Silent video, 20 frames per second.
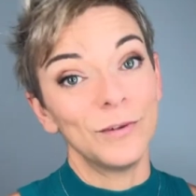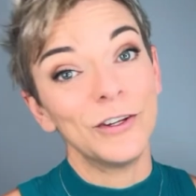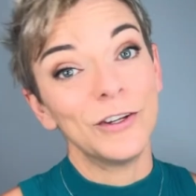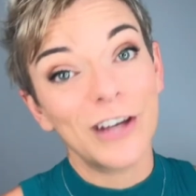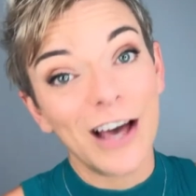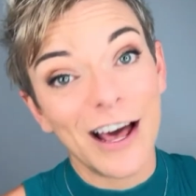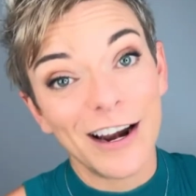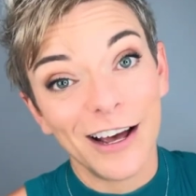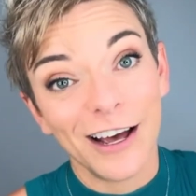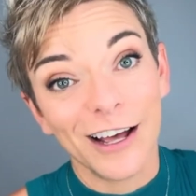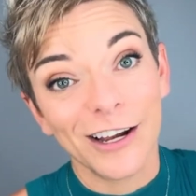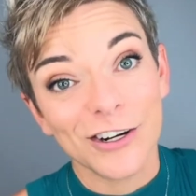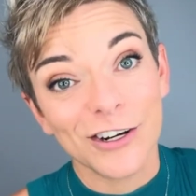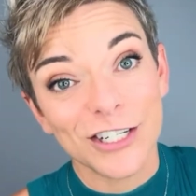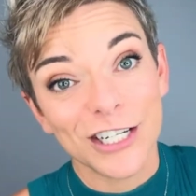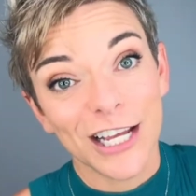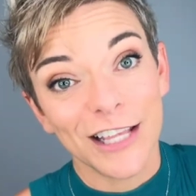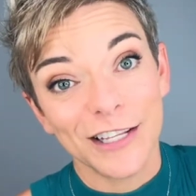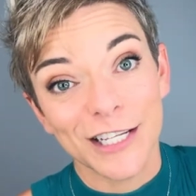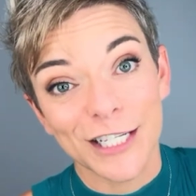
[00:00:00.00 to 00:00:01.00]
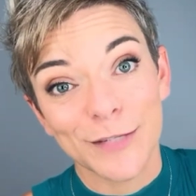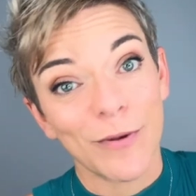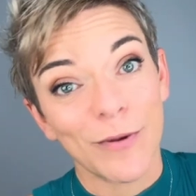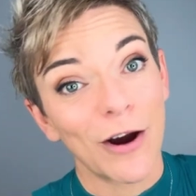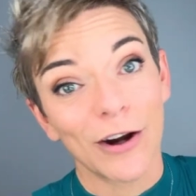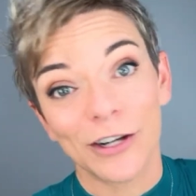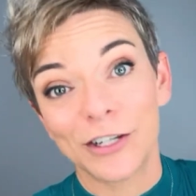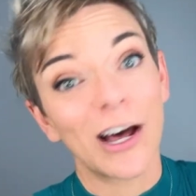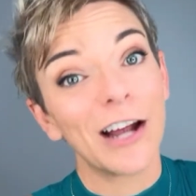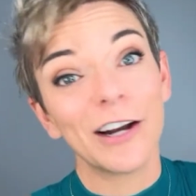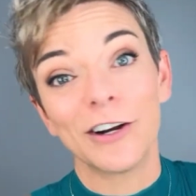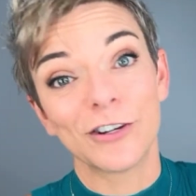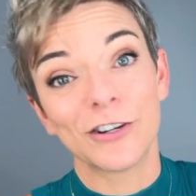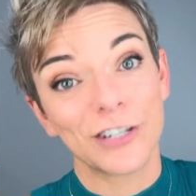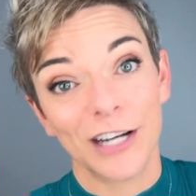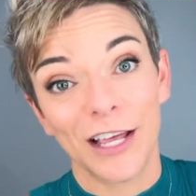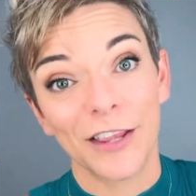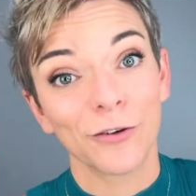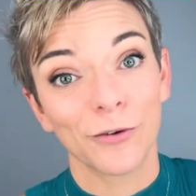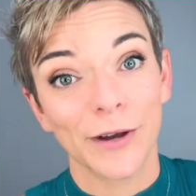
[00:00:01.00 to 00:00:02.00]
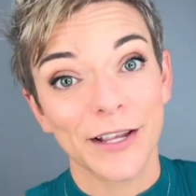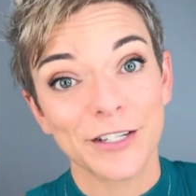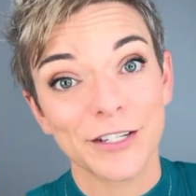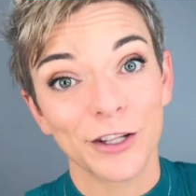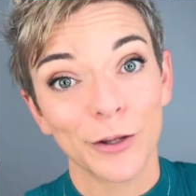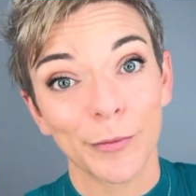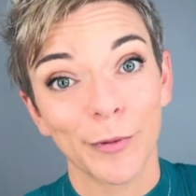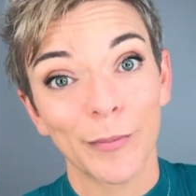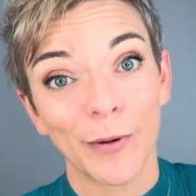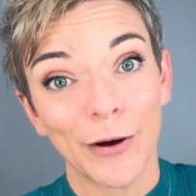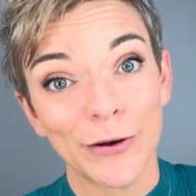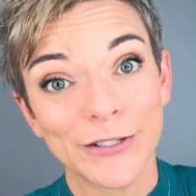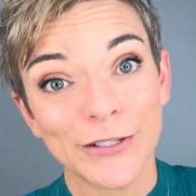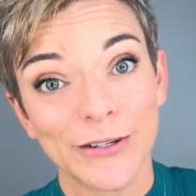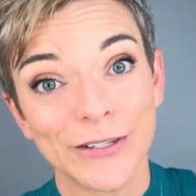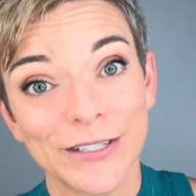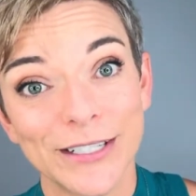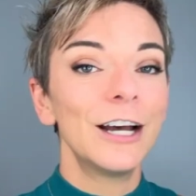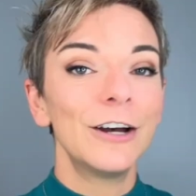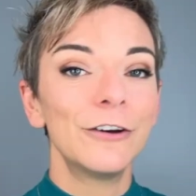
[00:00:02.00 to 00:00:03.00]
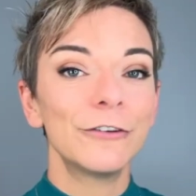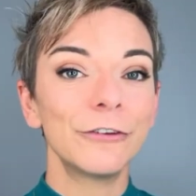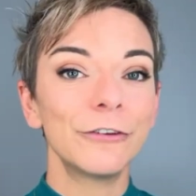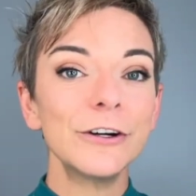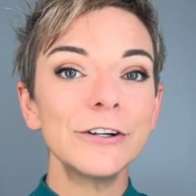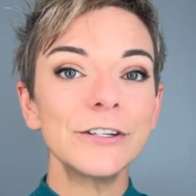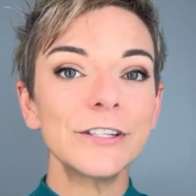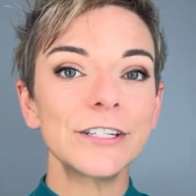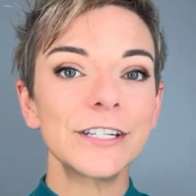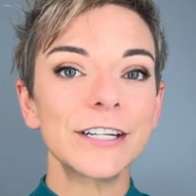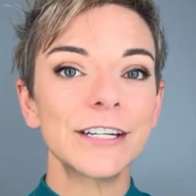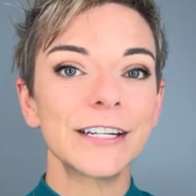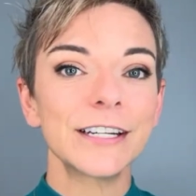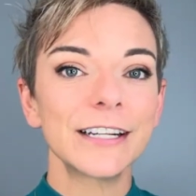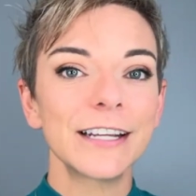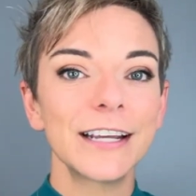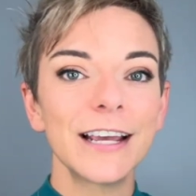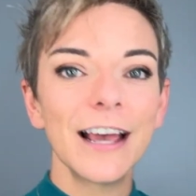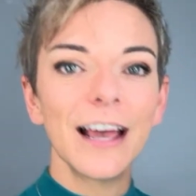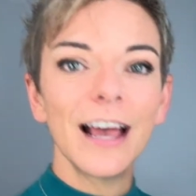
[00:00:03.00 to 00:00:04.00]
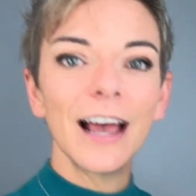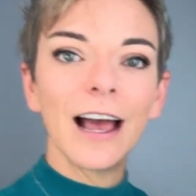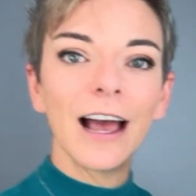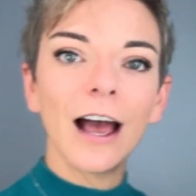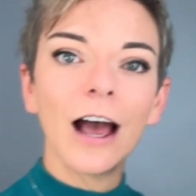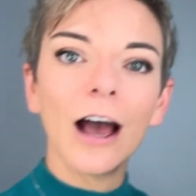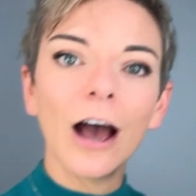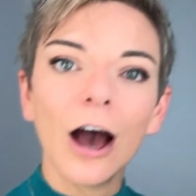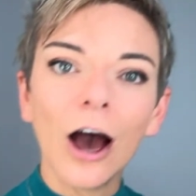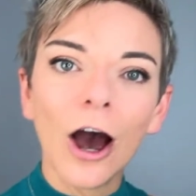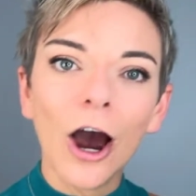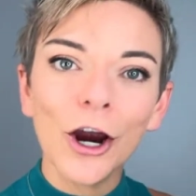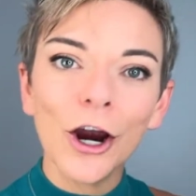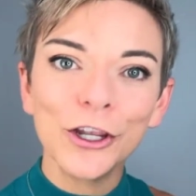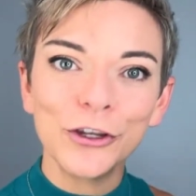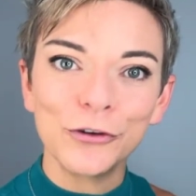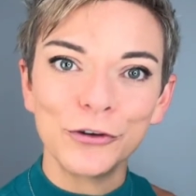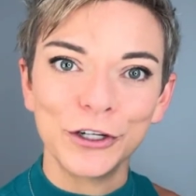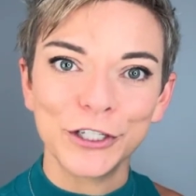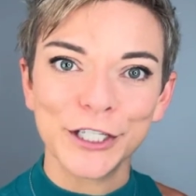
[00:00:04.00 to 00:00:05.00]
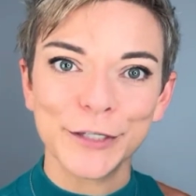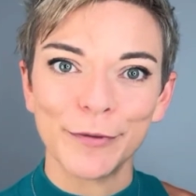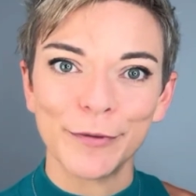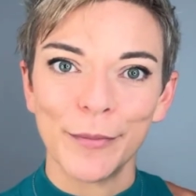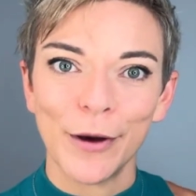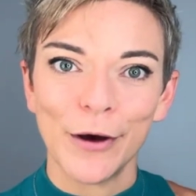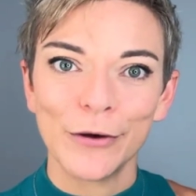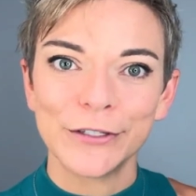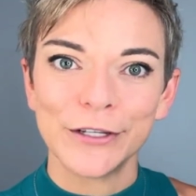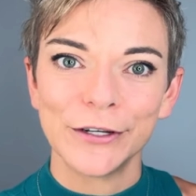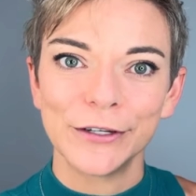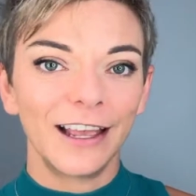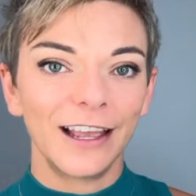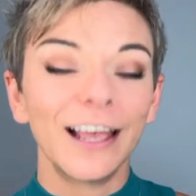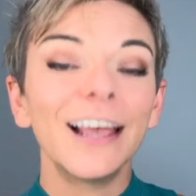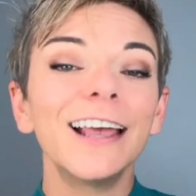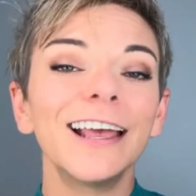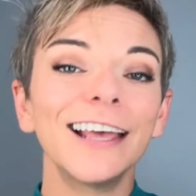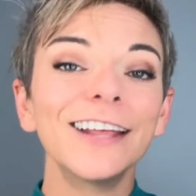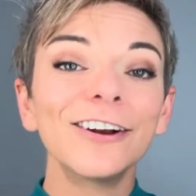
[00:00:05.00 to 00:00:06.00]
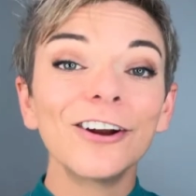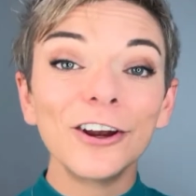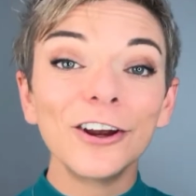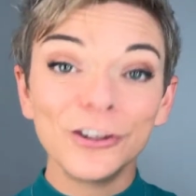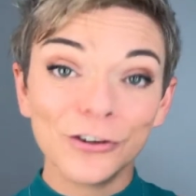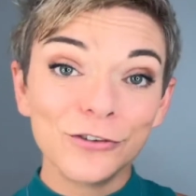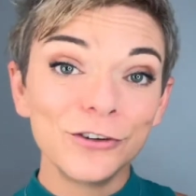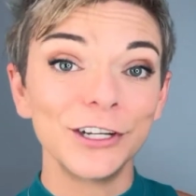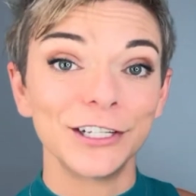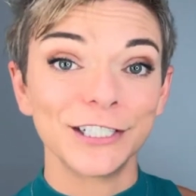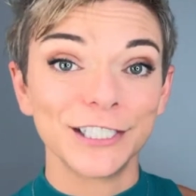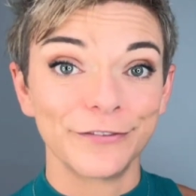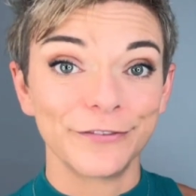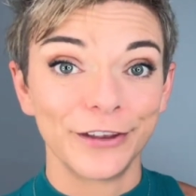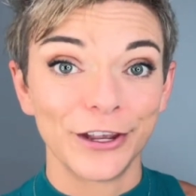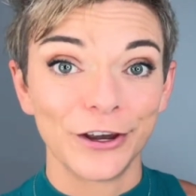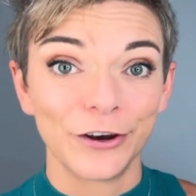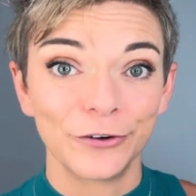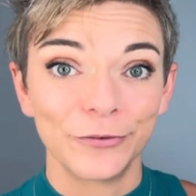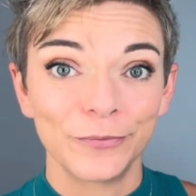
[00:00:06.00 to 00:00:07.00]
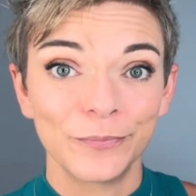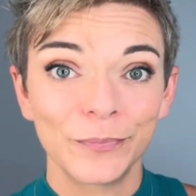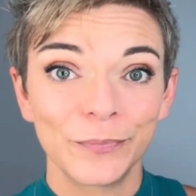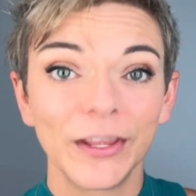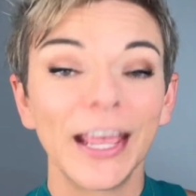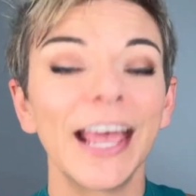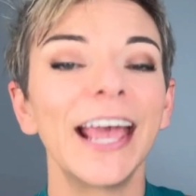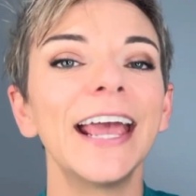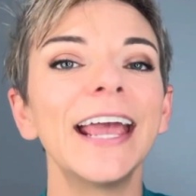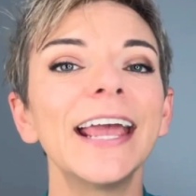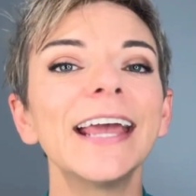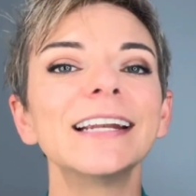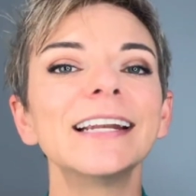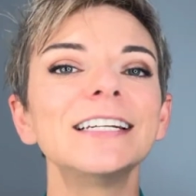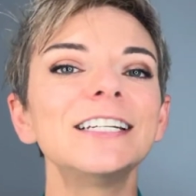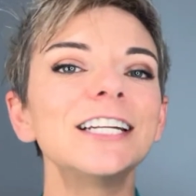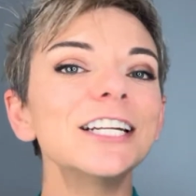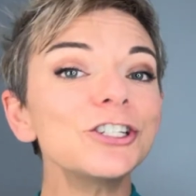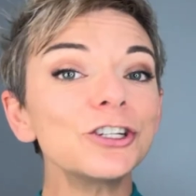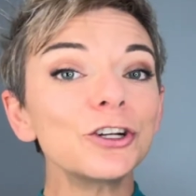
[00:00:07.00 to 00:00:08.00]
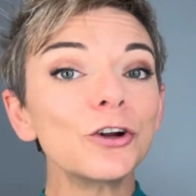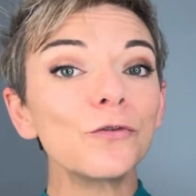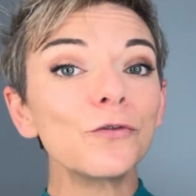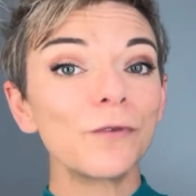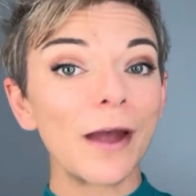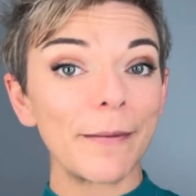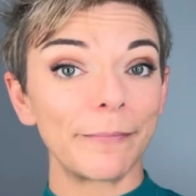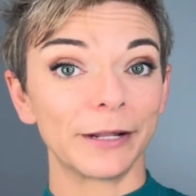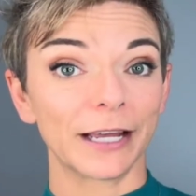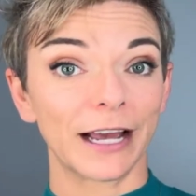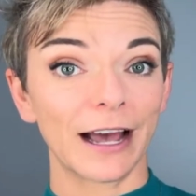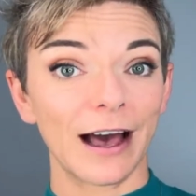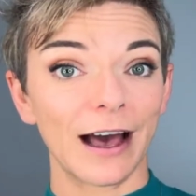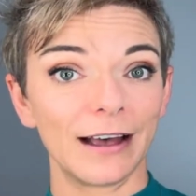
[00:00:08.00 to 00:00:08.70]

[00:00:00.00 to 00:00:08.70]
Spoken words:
gotta understand this part to understand the rest of the proposals. First, our union's proposal. In our union's view, a digital replica